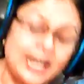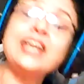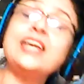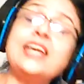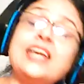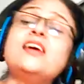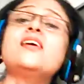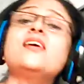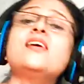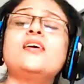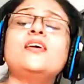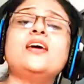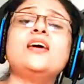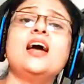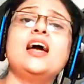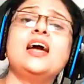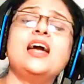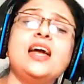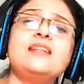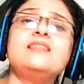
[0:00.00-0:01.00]

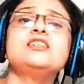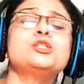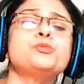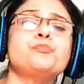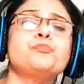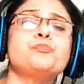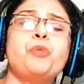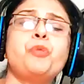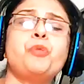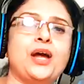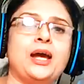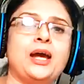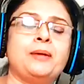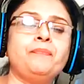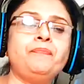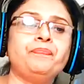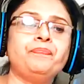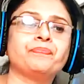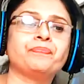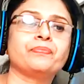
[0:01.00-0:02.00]
here in this
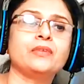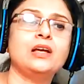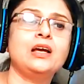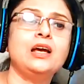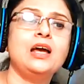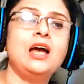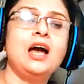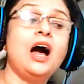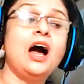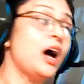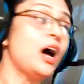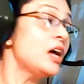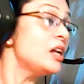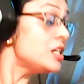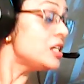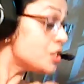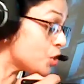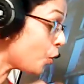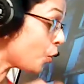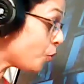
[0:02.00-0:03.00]
poem, ah,
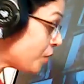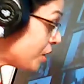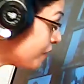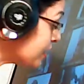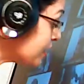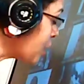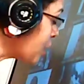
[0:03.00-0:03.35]
so we were